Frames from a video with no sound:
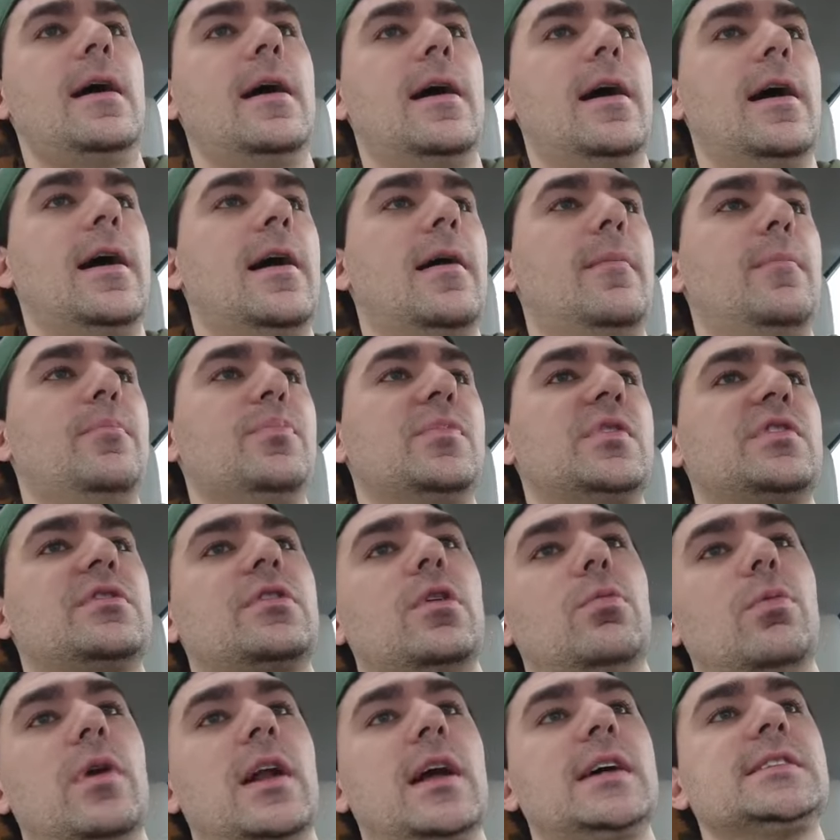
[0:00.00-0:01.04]
Um,
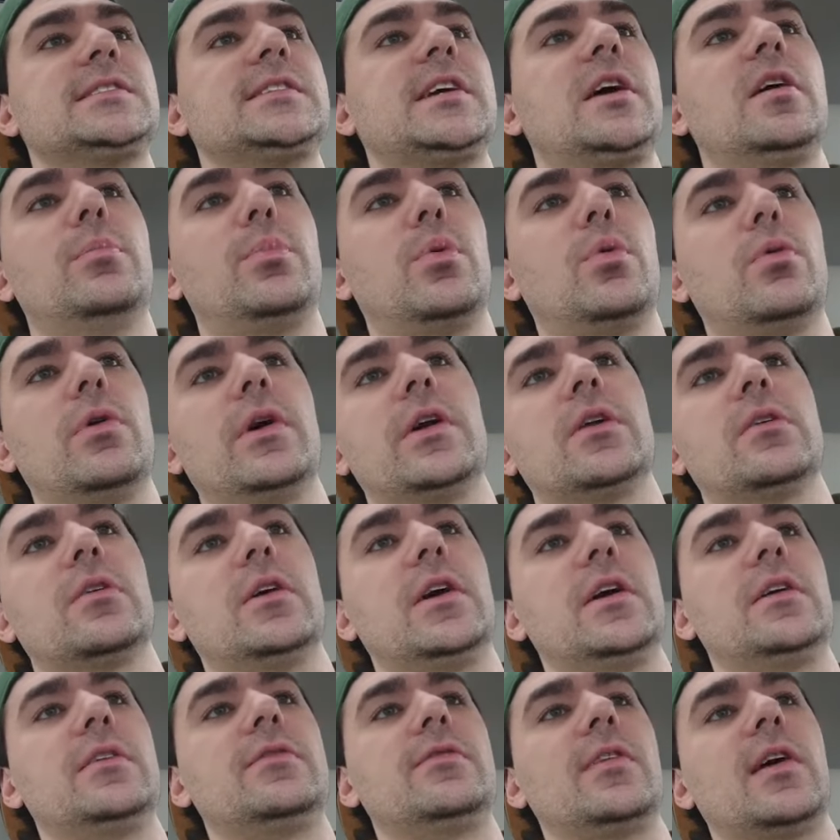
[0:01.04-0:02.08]
so when I say a boring
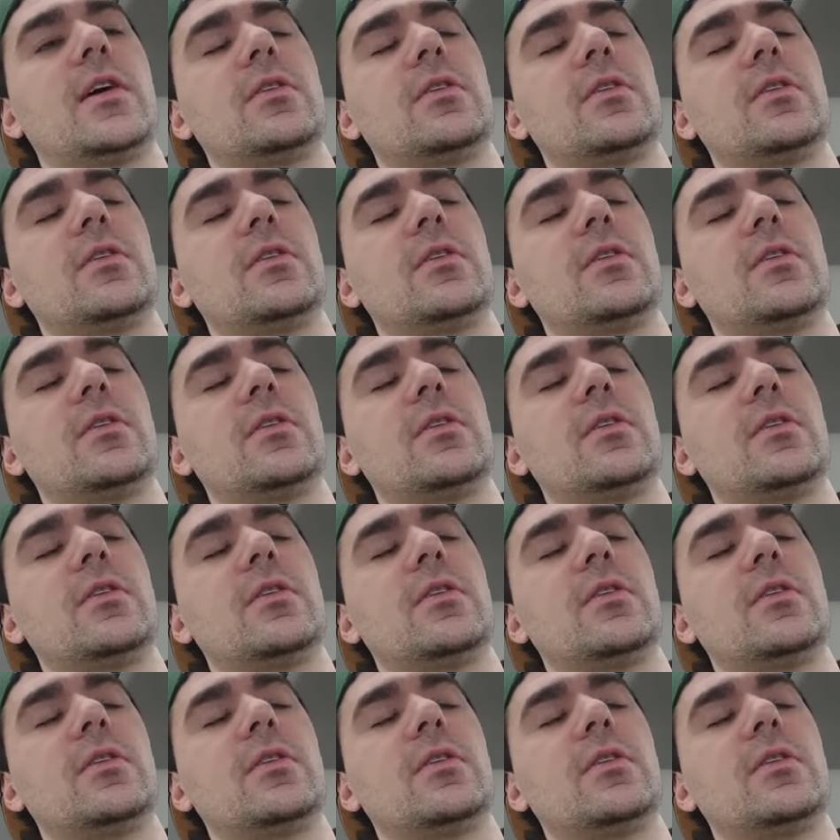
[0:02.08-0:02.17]
life,